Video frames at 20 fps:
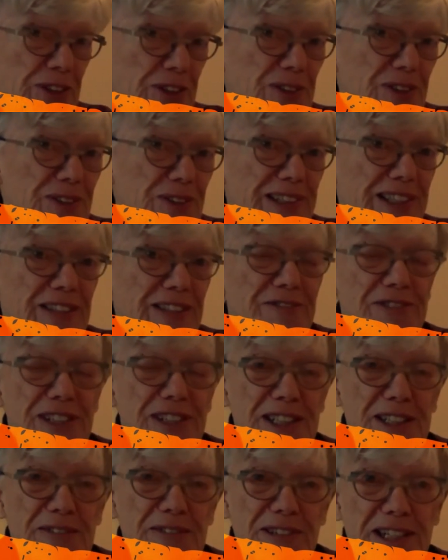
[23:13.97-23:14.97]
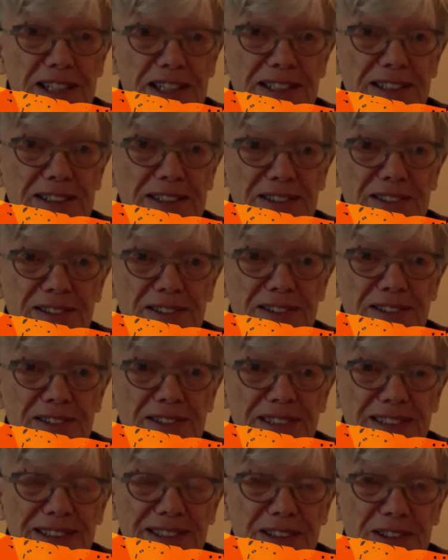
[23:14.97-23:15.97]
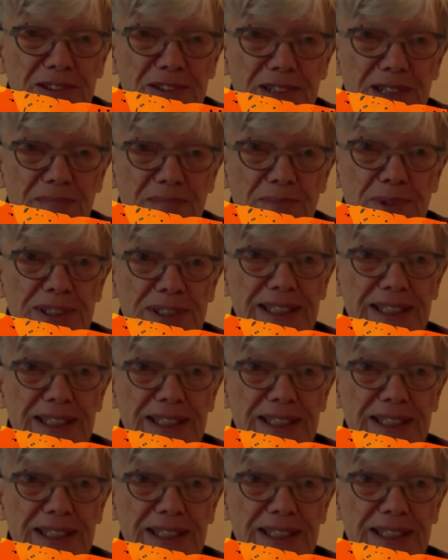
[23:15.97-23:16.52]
we can find a way to put